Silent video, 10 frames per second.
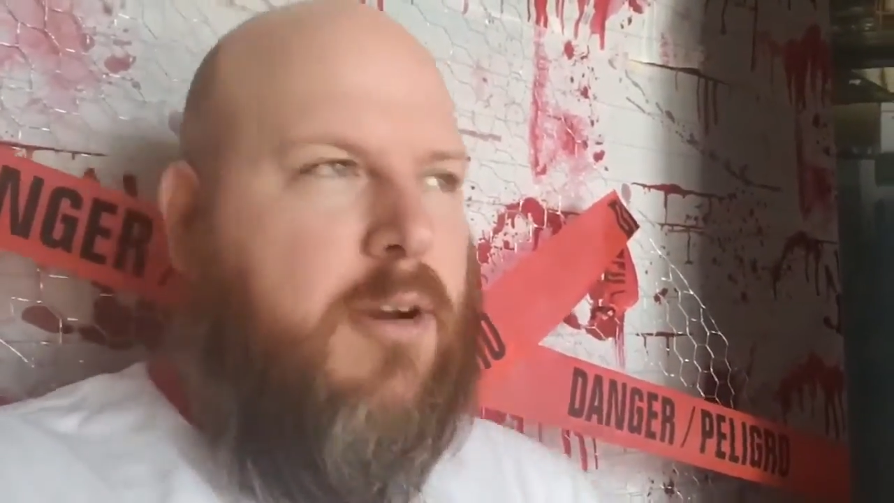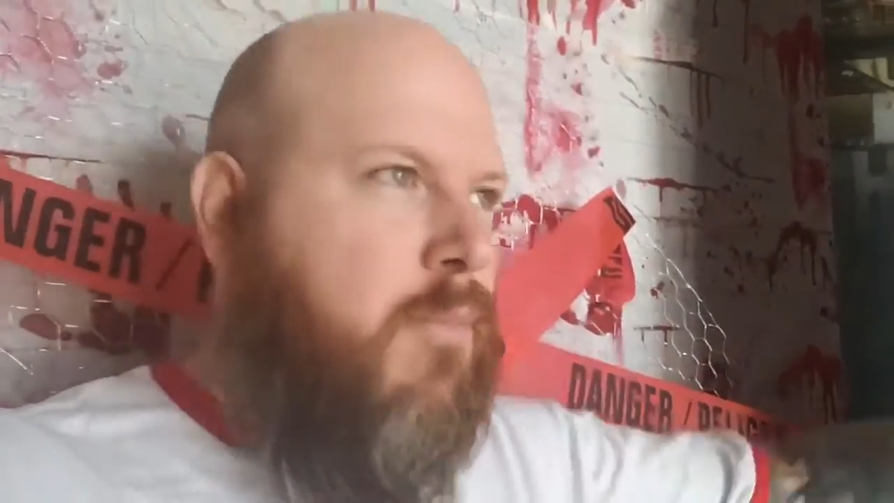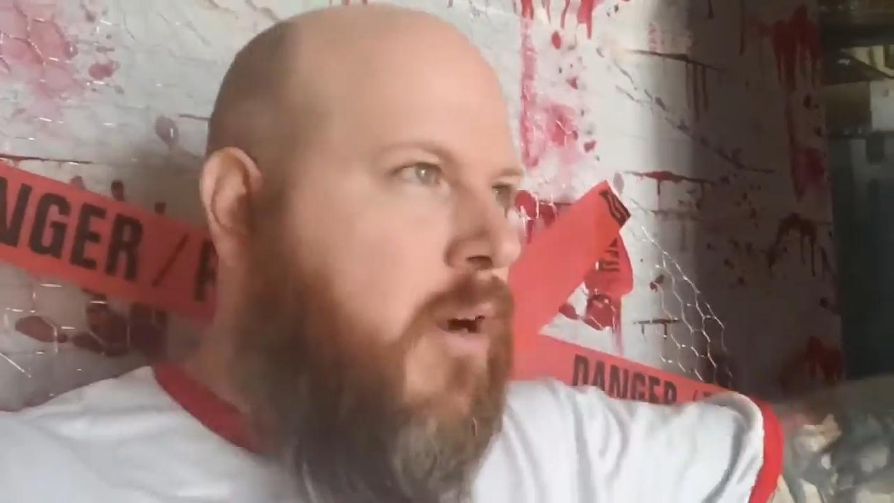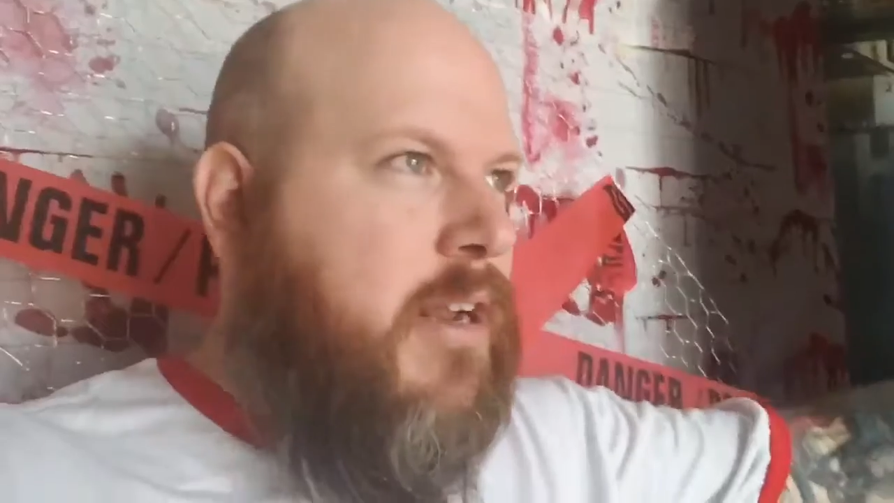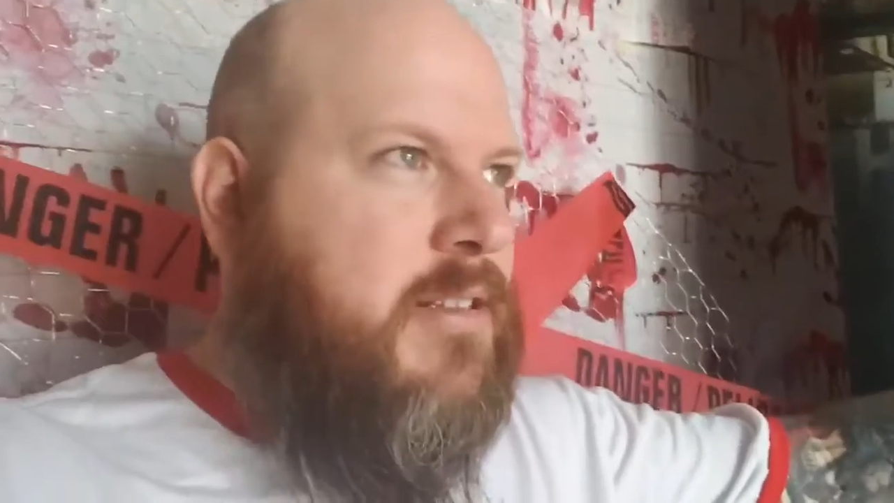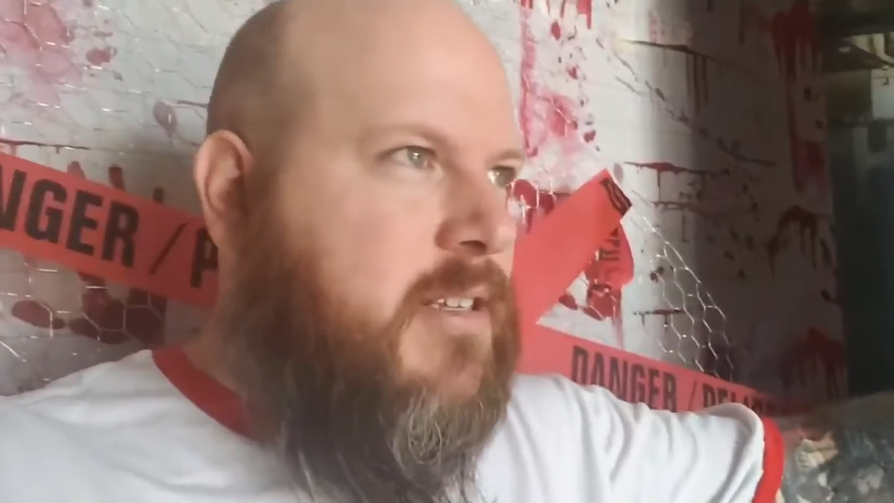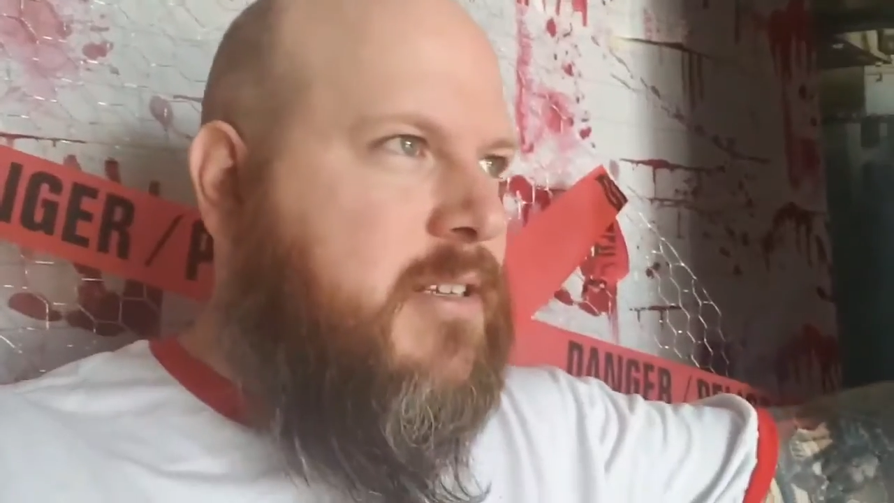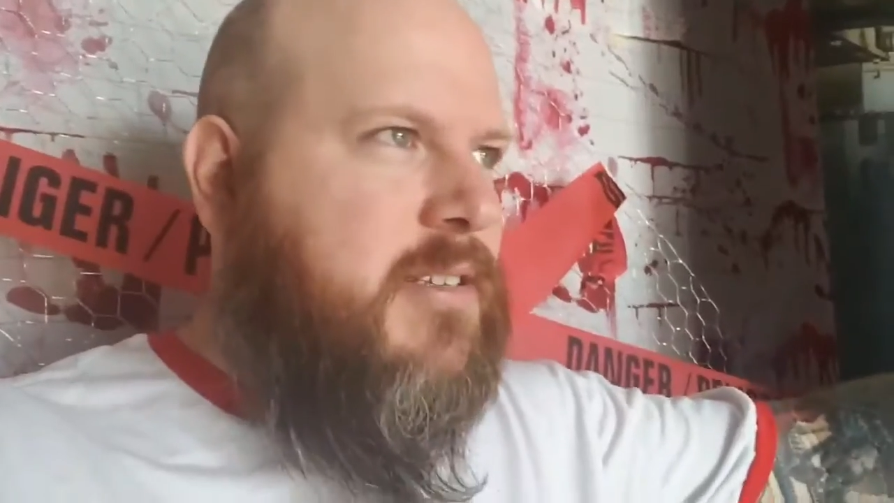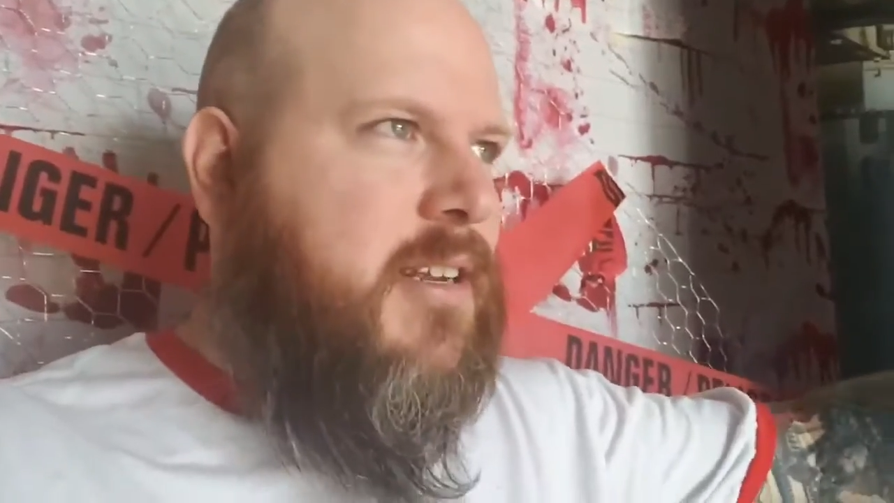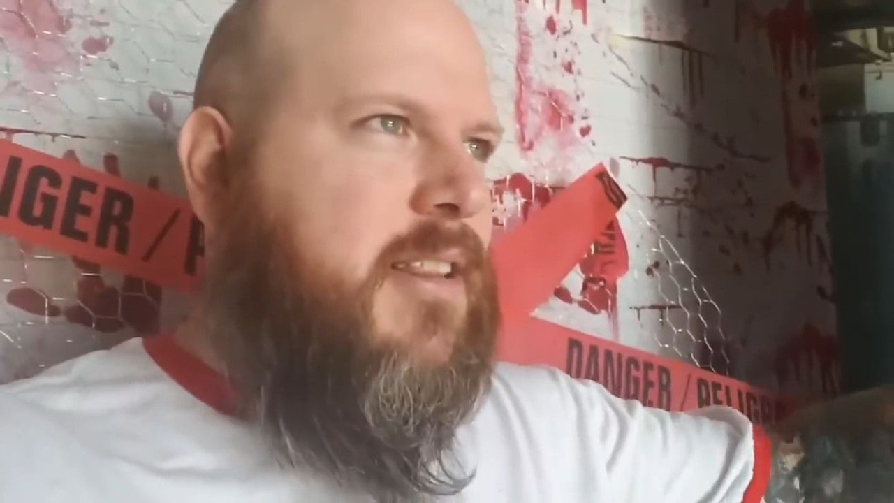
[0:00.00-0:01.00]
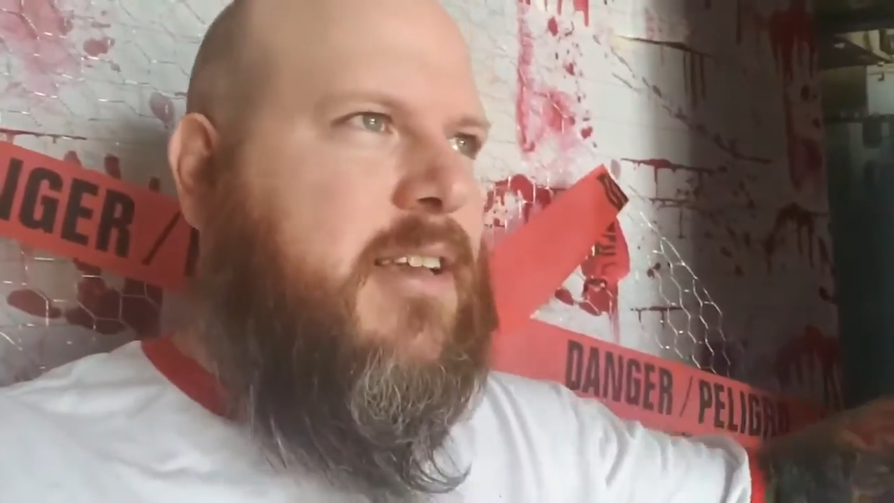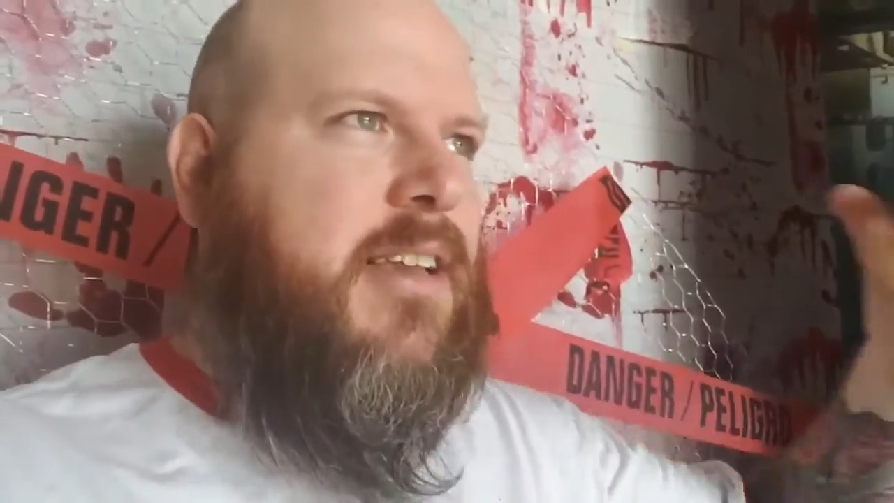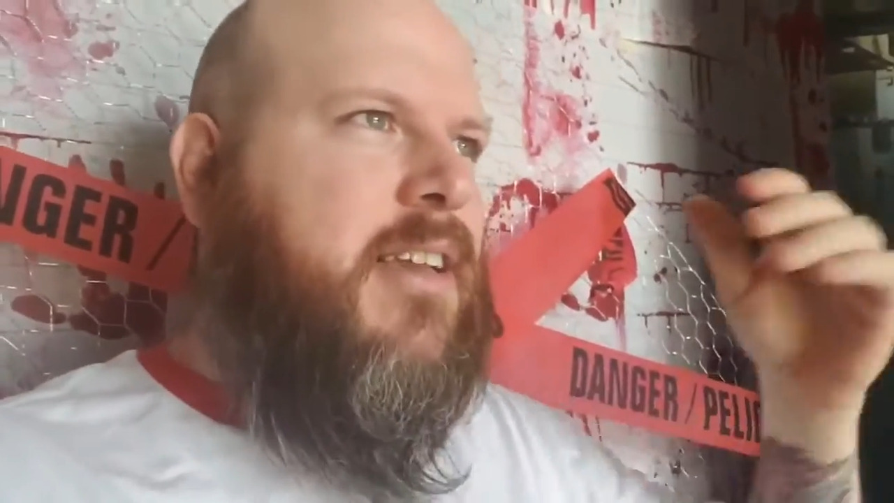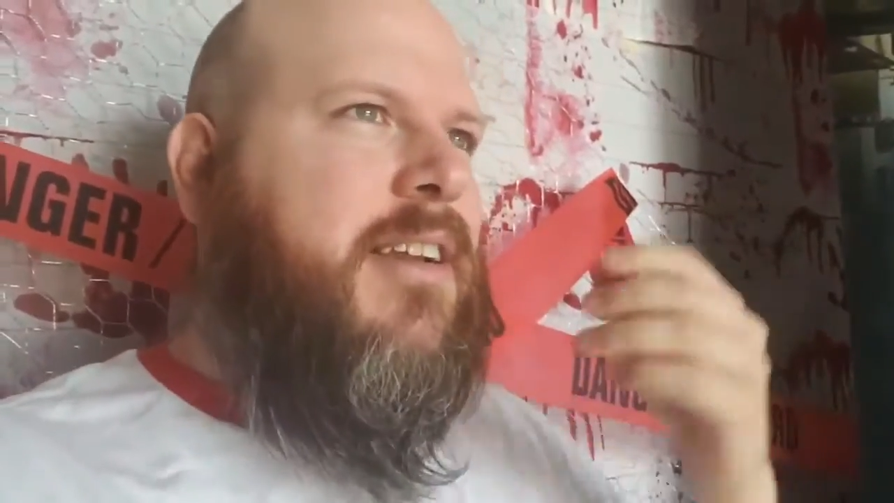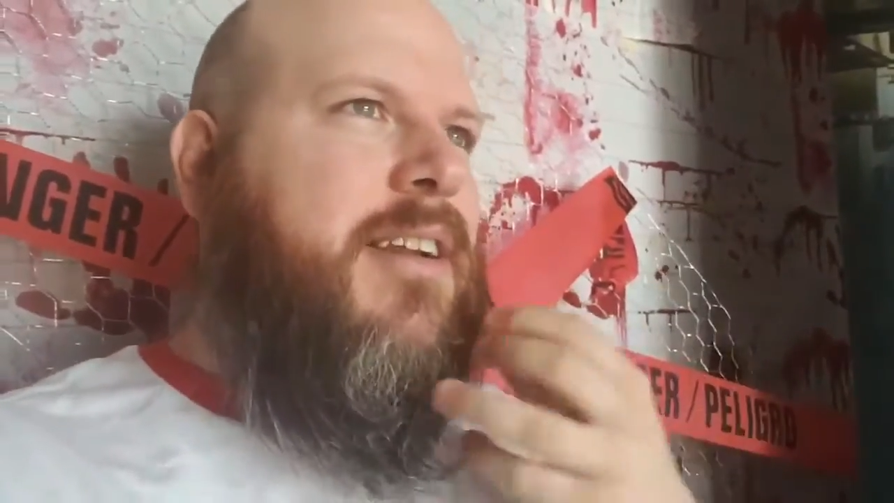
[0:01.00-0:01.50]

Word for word: your brains instantly."